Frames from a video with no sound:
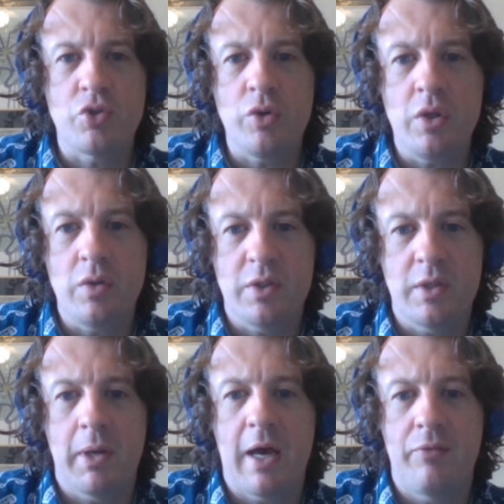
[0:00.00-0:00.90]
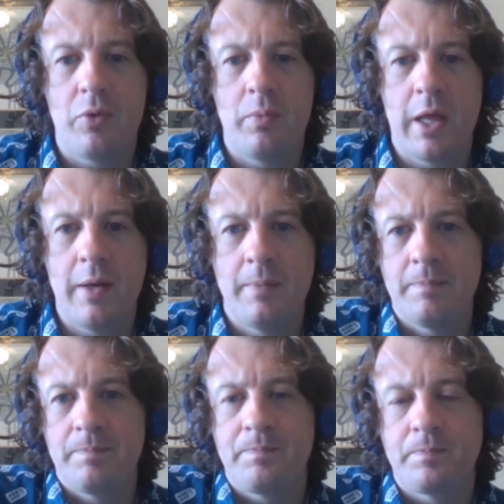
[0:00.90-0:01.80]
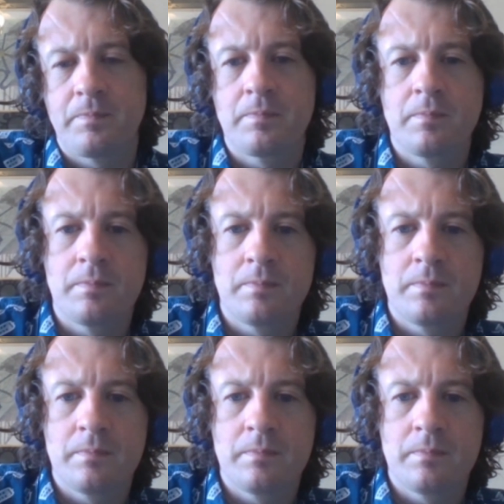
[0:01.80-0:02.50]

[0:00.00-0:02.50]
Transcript: drew you to the platform then?